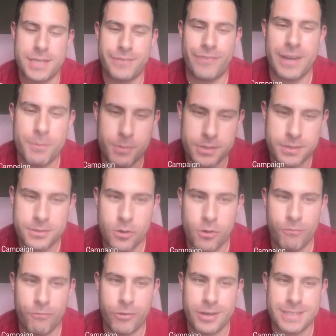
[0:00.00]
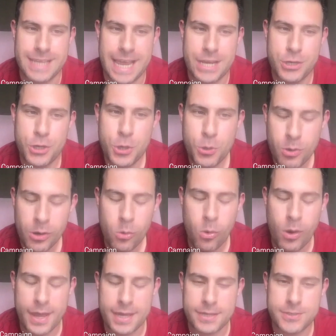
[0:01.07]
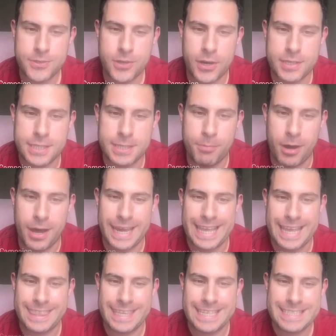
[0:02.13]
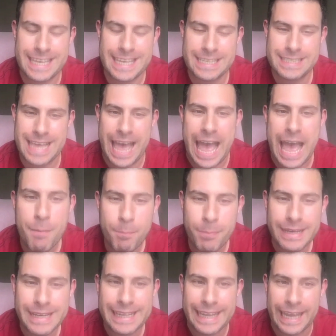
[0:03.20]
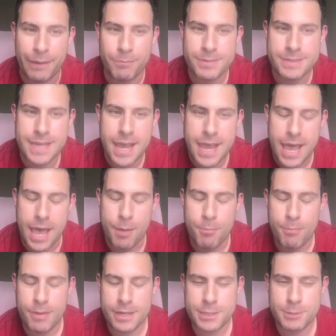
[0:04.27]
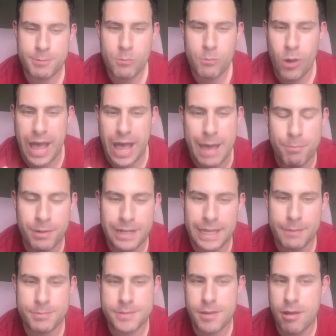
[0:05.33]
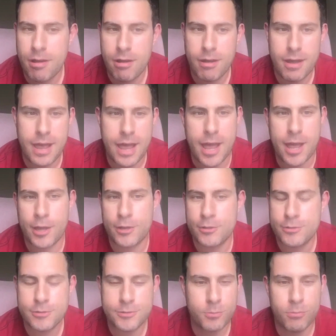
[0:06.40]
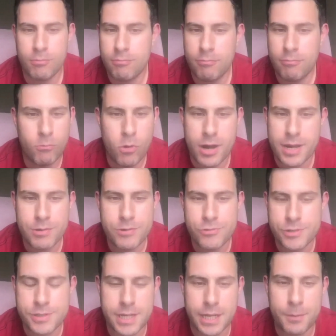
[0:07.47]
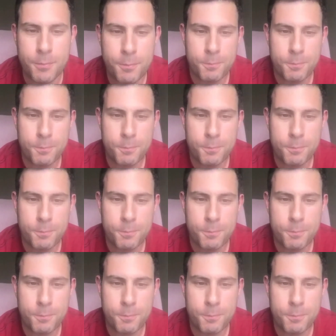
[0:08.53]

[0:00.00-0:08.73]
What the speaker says: Developers Conference, and you were quite excited by these things, app clips. Explain what app clips are and why you're interested.